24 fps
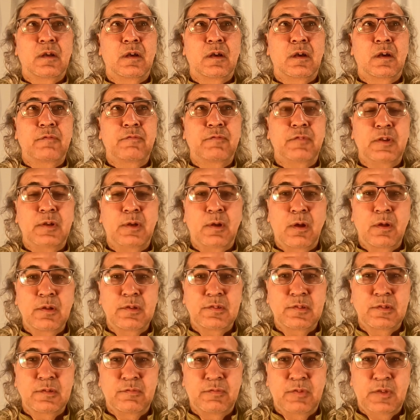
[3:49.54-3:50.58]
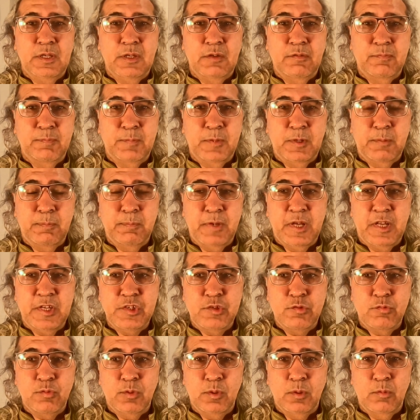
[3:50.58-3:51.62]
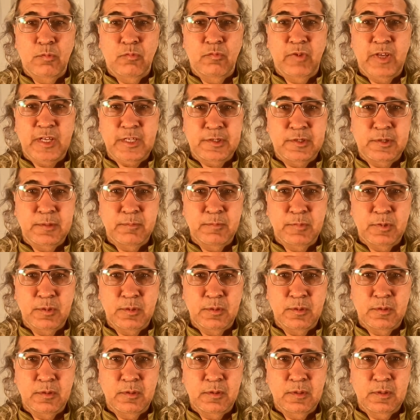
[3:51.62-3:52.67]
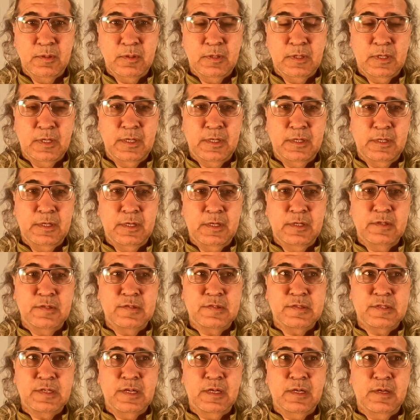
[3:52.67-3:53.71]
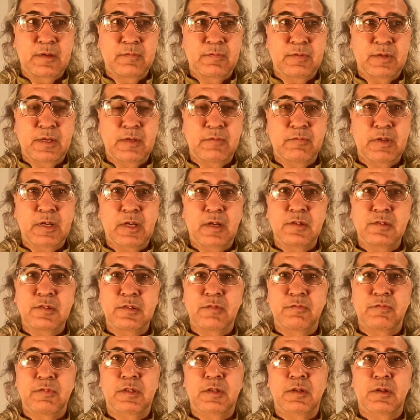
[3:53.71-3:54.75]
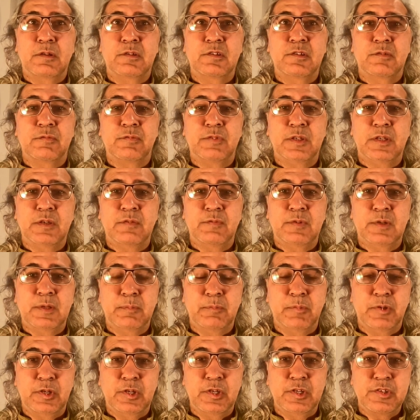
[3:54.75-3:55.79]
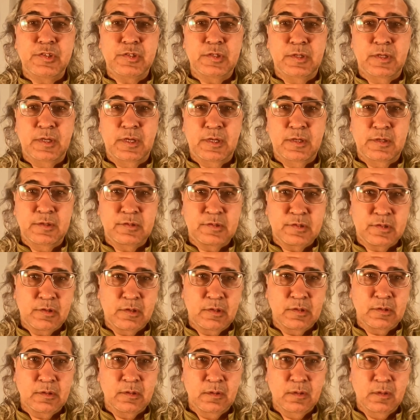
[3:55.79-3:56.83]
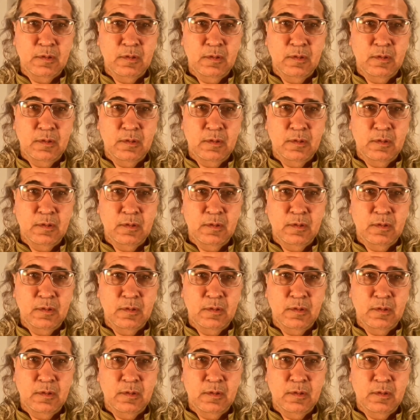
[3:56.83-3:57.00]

a philosophy of perpetual victimhood, right? Instead of giving us a philosophy of liberation and struggle.